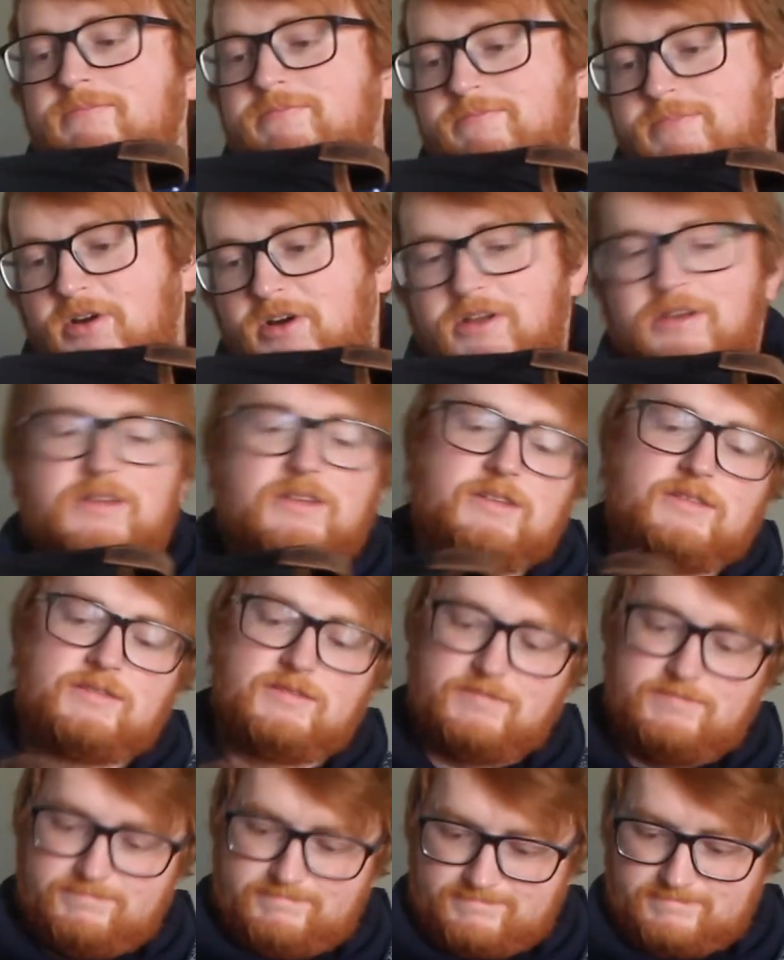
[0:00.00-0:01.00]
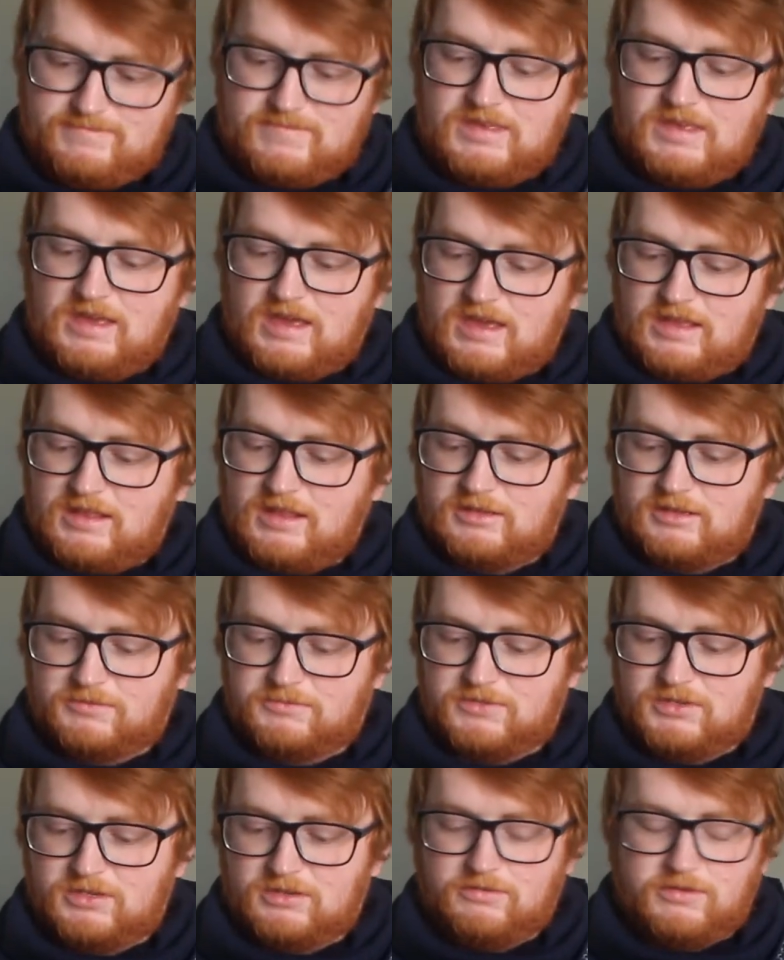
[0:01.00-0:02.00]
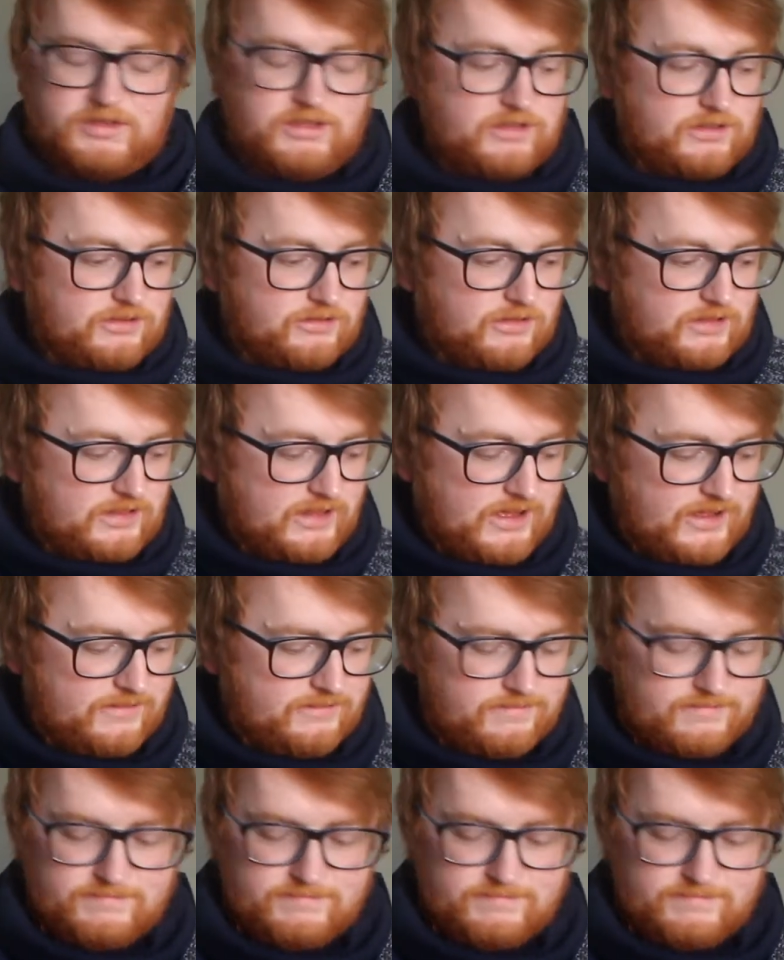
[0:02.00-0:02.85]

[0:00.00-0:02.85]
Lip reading: but that's up to you what you do with that.